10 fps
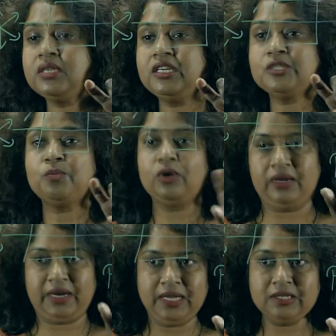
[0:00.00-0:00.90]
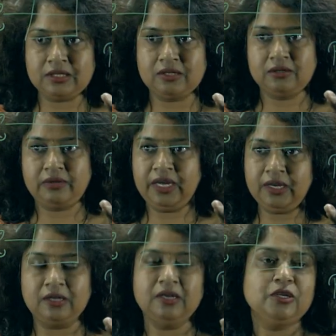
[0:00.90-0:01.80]
it is polarized,
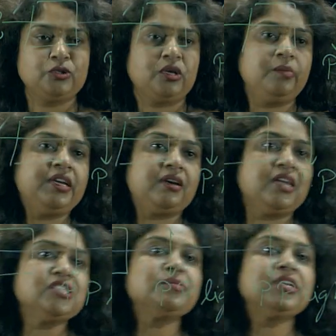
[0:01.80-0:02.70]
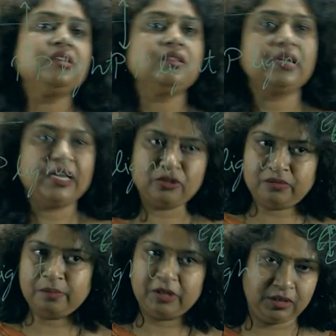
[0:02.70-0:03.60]
right. So it will be transmitting the light of
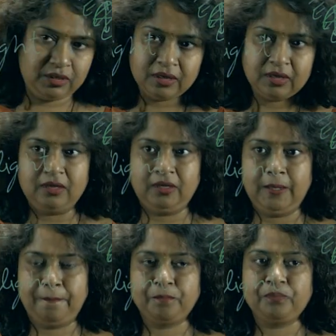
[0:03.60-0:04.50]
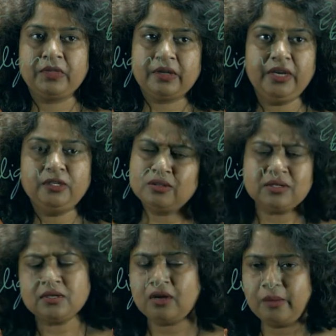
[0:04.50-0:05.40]
a particular color, right. So this
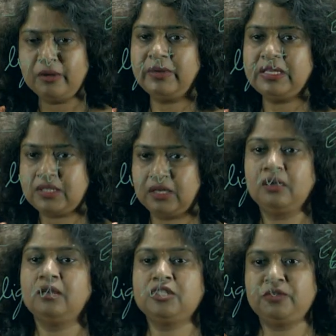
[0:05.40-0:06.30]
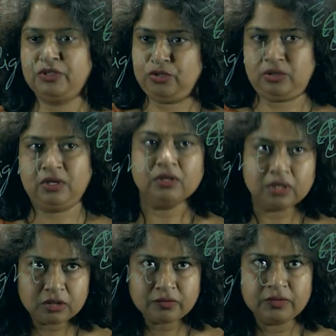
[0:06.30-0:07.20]
is a commonplace technology which you have
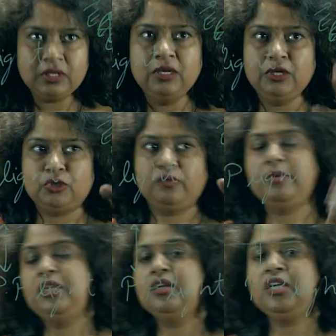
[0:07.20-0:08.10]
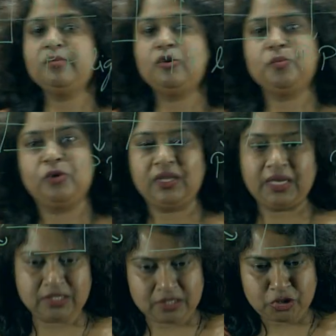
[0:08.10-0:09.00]
heard of. So we will be learning about
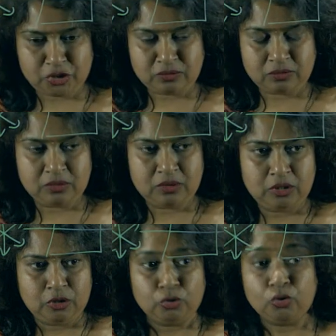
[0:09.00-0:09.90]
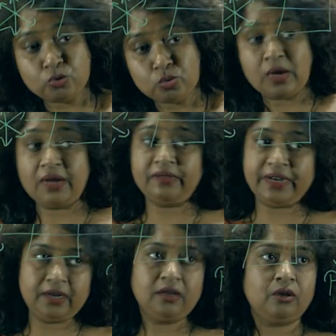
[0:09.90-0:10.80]
polarization. Those who have
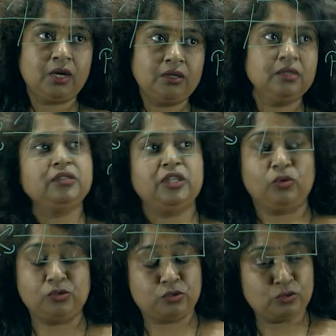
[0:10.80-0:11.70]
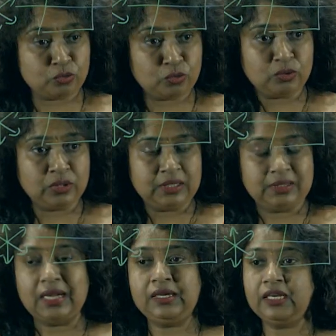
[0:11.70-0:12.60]
read a lot, they also know
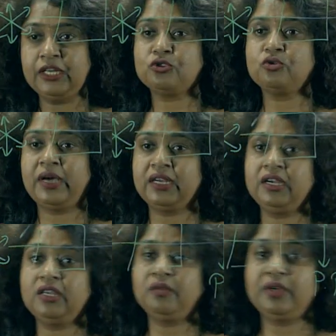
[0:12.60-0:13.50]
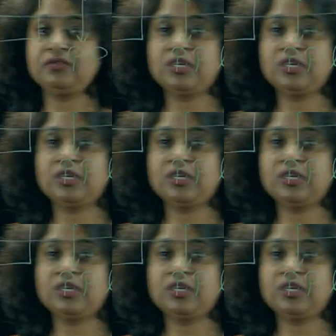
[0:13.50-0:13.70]
that electromagnetic waves